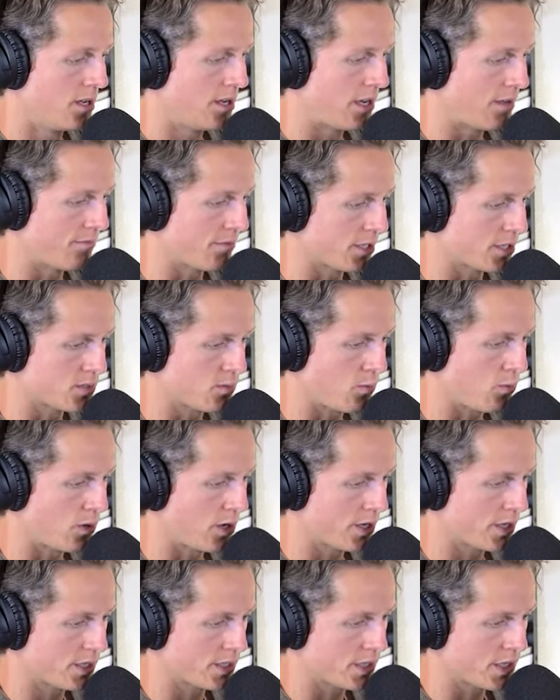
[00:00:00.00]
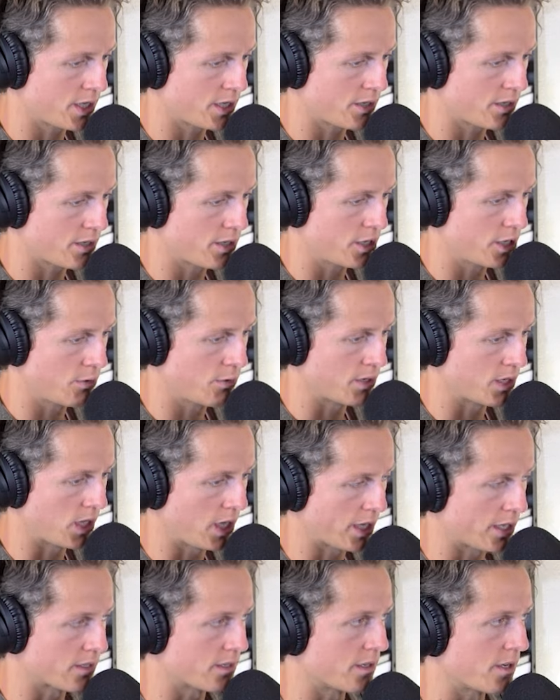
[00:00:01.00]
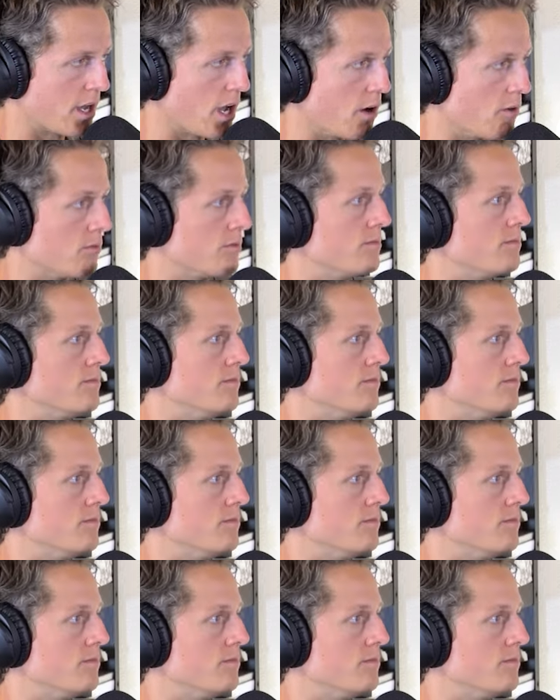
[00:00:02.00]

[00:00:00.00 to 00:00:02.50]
Netflix, what is it you would like to know?